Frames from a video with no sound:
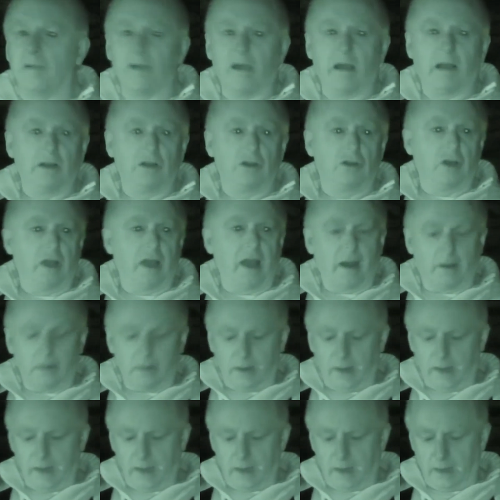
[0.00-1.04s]
energy out
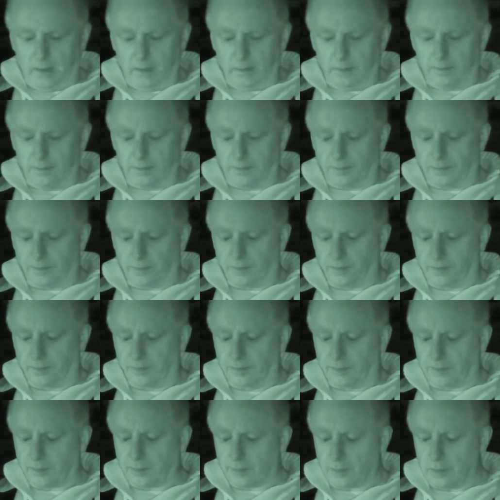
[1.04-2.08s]
here
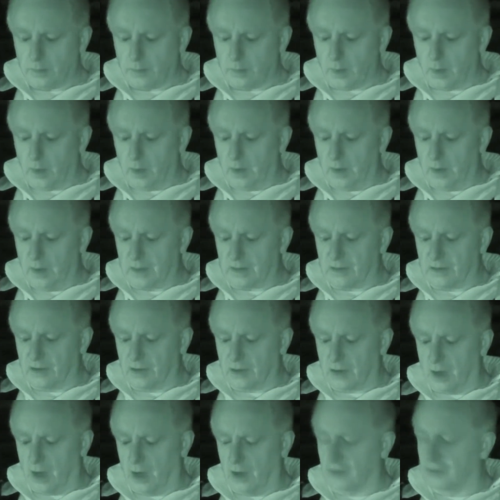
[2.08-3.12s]
next to the
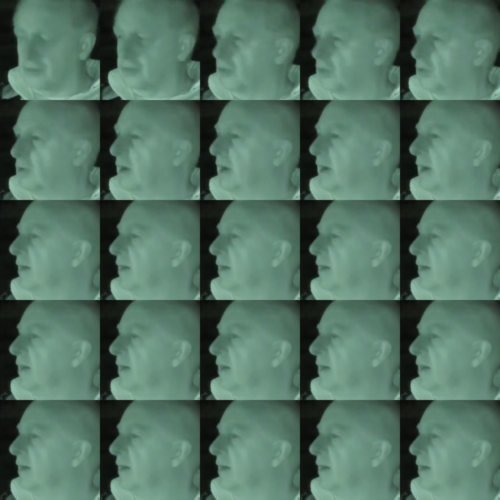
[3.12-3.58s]
castle here